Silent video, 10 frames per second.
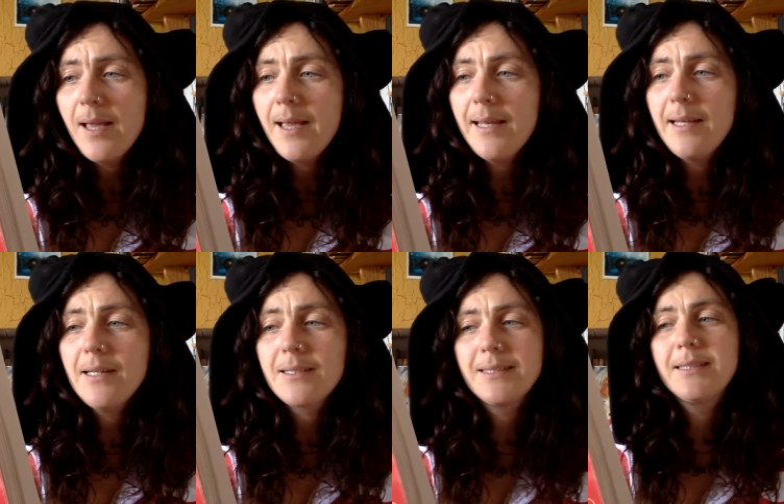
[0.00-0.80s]
It
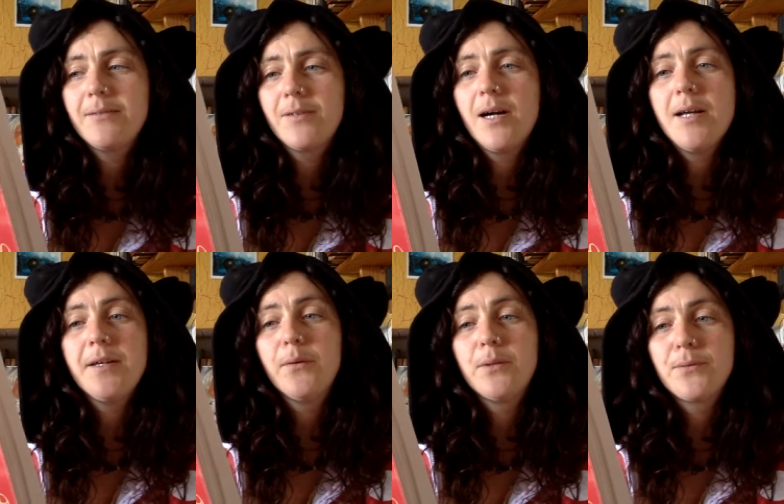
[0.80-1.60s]
looked as if
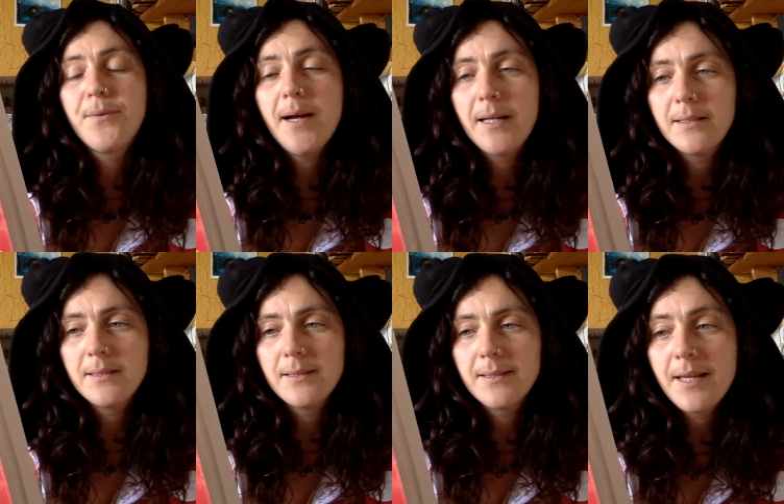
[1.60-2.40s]
Guido was right.
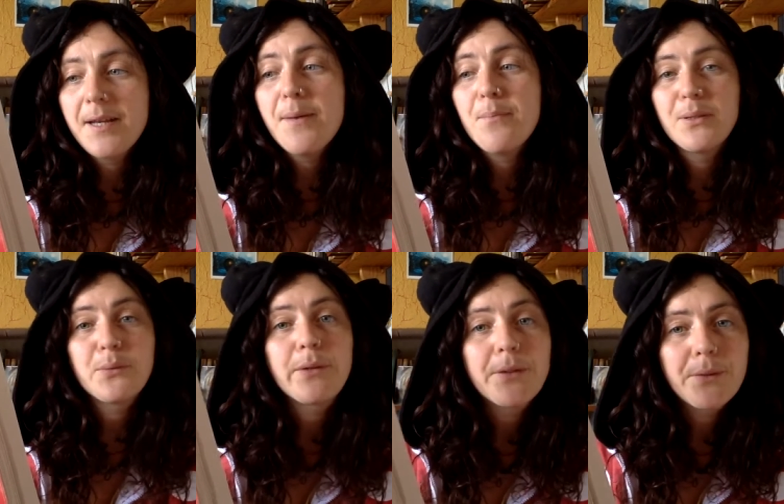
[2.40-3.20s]
Their numbers
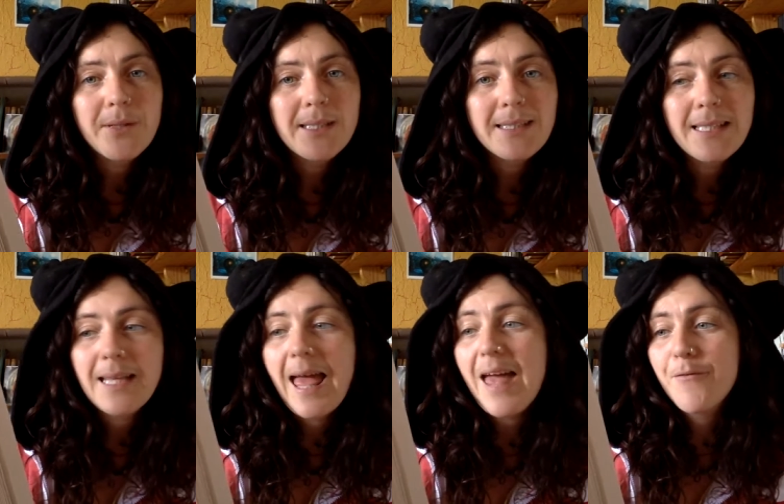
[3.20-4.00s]
were increasing
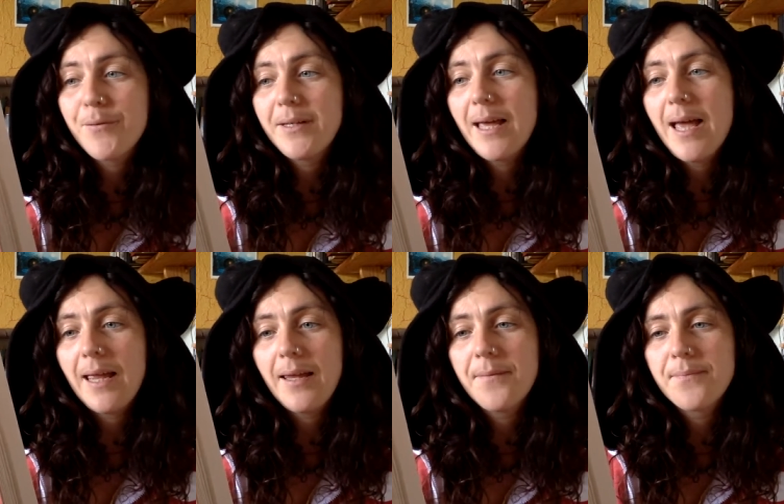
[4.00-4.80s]
every
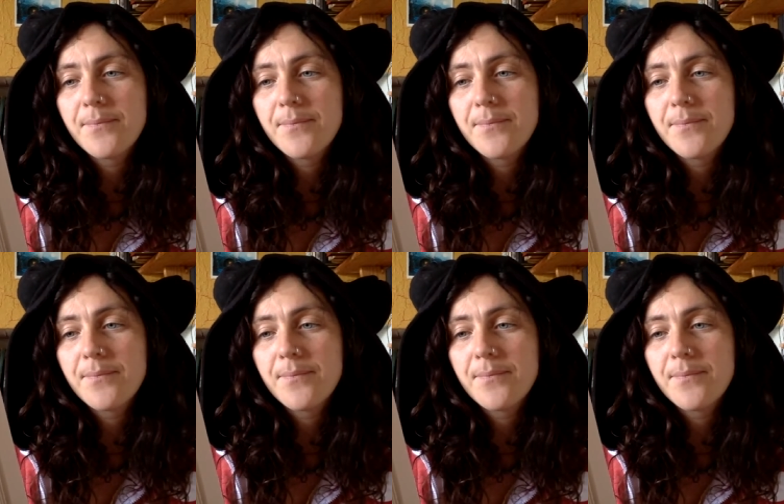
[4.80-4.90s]
day.